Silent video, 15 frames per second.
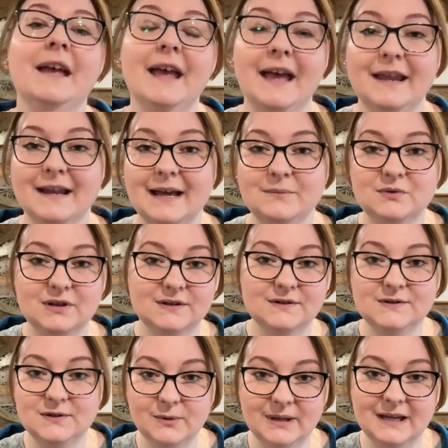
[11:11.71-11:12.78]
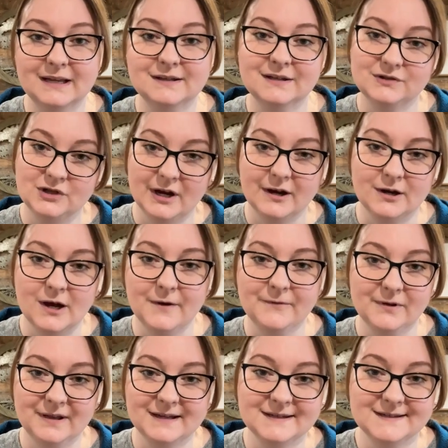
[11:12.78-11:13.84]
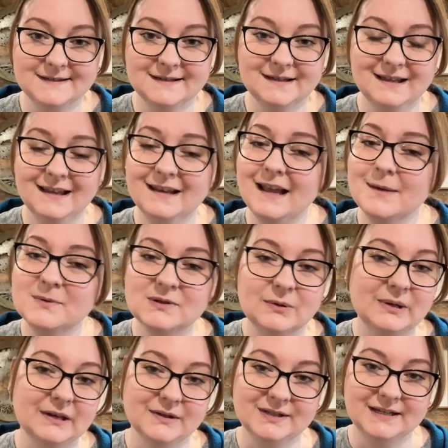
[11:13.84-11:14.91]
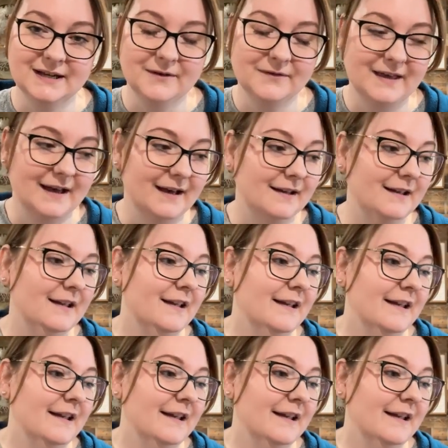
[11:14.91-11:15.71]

and I'm just doing it to check it off a list. And I'm so guilty of that.